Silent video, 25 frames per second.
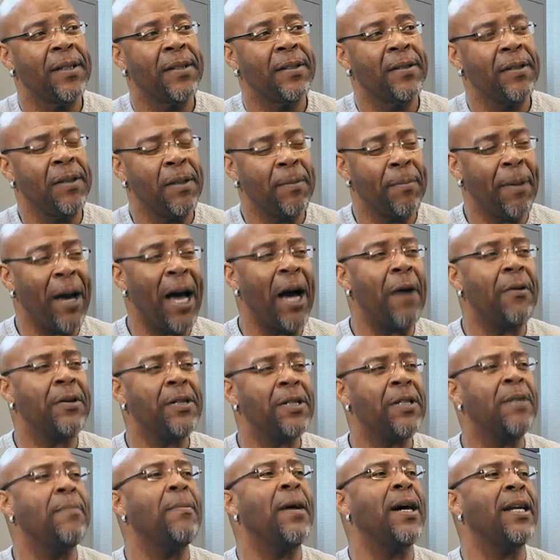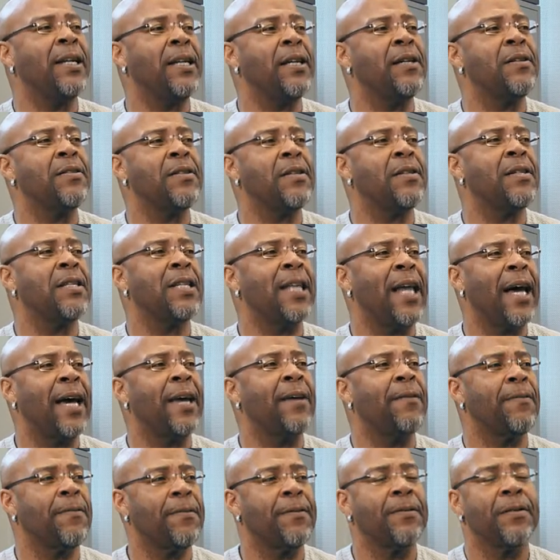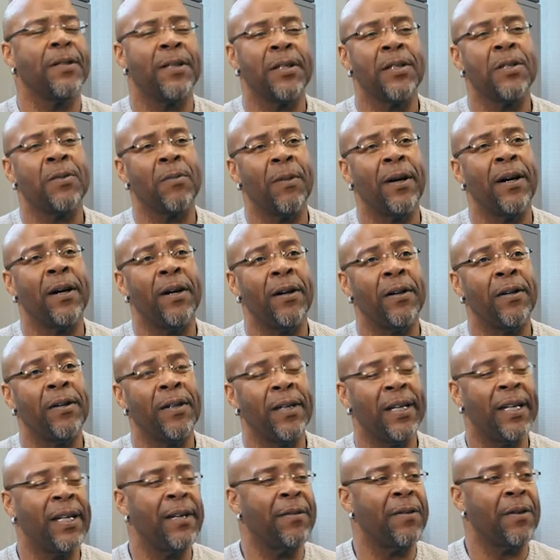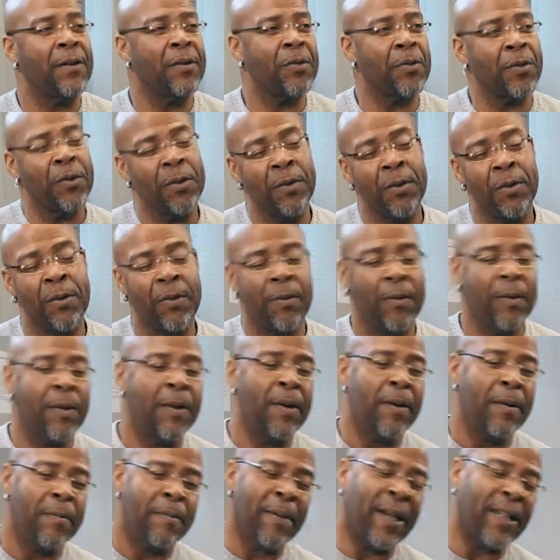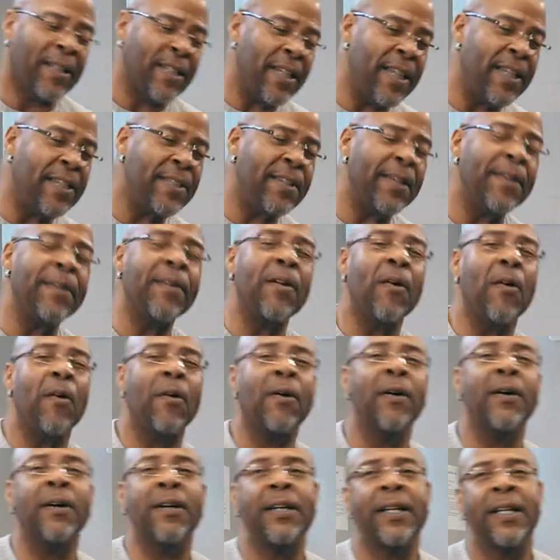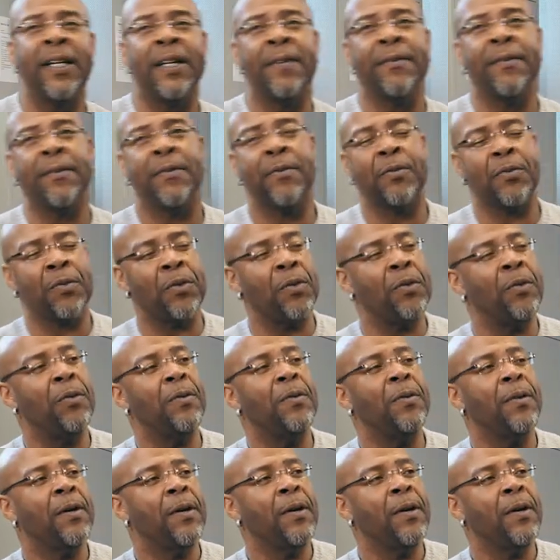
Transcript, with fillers: to empower somebody else's life as well, even through my teaching or even through